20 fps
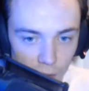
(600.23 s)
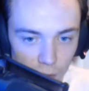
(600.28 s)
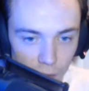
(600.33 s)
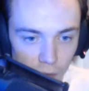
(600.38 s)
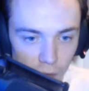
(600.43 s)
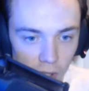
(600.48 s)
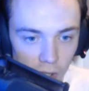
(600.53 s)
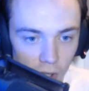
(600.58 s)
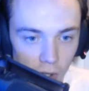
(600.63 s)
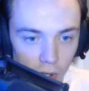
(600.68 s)
for
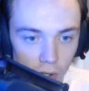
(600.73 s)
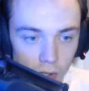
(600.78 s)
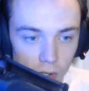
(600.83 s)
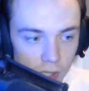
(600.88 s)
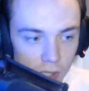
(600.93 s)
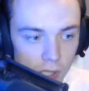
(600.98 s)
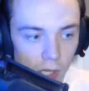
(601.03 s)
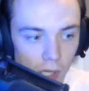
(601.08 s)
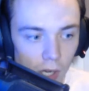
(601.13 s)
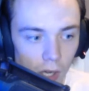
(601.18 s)

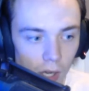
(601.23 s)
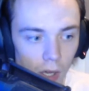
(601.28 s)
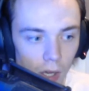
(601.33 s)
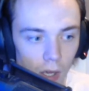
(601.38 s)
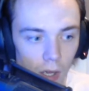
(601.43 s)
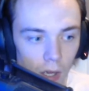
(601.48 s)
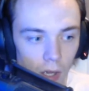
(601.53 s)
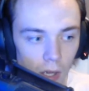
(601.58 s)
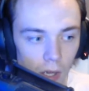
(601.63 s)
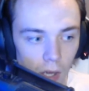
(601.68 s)
years
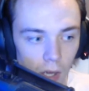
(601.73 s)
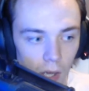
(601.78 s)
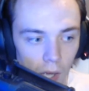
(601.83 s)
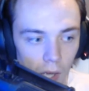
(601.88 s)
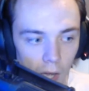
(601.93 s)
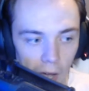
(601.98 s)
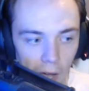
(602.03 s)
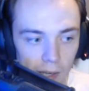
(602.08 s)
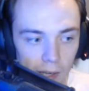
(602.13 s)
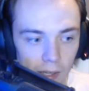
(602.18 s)

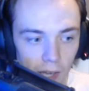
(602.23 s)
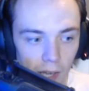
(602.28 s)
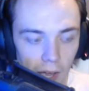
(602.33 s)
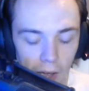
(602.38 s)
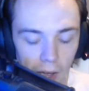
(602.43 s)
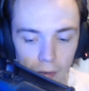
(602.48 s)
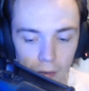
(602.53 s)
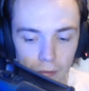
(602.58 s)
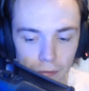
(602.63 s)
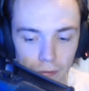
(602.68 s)
and
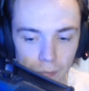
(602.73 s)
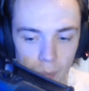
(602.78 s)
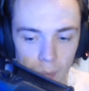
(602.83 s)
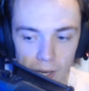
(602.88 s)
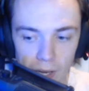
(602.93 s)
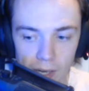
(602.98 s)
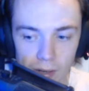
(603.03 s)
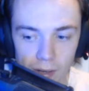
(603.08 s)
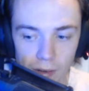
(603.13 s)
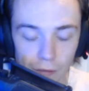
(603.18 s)
have
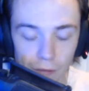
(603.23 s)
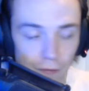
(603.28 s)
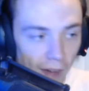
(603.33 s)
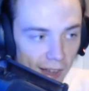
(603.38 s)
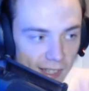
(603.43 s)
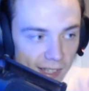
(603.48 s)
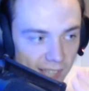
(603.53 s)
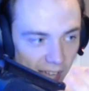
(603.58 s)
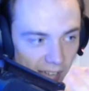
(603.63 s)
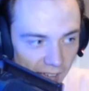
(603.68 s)
been
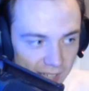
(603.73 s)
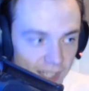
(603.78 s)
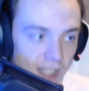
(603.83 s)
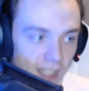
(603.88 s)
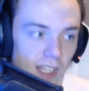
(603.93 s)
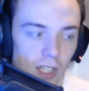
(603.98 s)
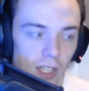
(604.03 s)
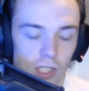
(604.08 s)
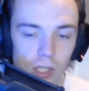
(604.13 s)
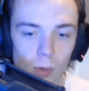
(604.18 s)

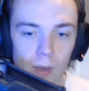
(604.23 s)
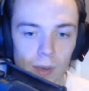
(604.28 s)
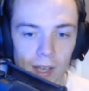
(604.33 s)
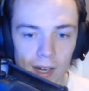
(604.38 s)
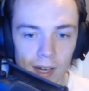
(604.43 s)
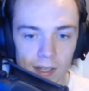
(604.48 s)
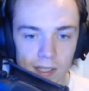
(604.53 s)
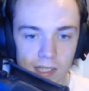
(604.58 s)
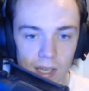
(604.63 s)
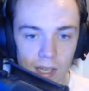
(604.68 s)
fantastic doing it
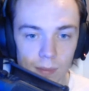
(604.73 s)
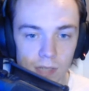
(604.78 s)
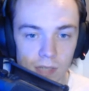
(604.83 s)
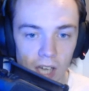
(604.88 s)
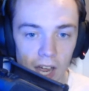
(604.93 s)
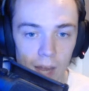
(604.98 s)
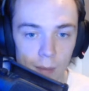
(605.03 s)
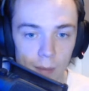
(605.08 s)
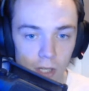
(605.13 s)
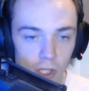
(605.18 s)
at the same
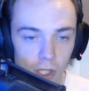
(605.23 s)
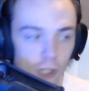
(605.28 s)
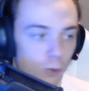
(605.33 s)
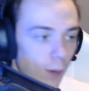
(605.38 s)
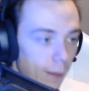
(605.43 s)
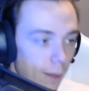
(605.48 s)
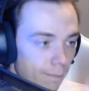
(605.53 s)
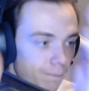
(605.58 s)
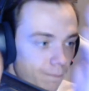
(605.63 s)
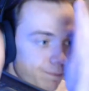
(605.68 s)
time, and just
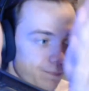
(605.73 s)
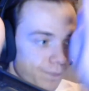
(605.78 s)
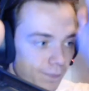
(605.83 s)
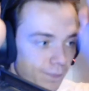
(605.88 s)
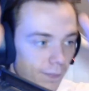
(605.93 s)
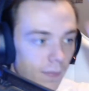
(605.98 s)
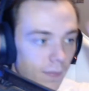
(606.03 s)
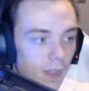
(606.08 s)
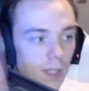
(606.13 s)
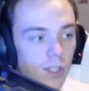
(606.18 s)
went,
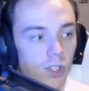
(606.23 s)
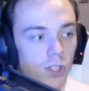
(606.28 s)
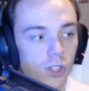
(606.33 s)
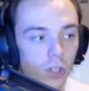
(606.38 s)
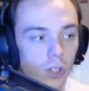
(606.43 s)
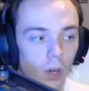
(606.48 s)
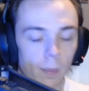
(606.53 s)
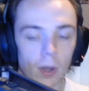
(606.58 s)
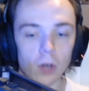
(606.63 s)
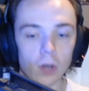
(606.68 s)
this is
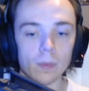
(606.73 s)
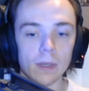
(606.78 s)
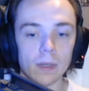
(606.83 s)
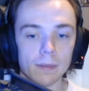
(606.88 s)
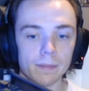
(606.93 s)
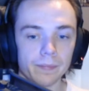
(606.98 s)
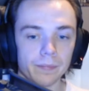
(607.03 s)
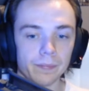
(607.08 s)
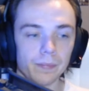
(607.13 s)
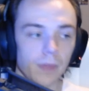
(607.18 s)
your moment,
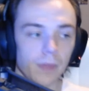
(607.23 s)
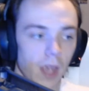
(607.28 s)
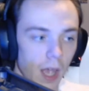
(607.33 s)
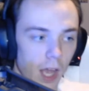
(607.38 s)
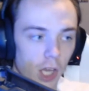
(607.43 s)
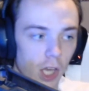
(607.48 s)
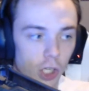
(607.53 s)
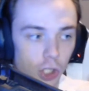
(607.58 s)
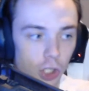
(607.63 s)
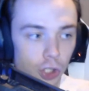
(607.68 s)

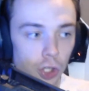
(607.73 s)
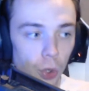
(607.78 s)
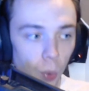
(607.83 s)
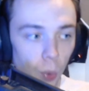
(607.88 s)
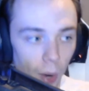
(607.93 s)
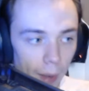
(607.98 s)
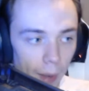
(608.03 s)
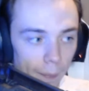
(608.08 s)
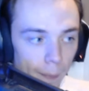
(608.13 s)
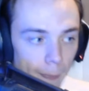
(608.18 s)
do
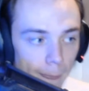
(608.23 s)
it.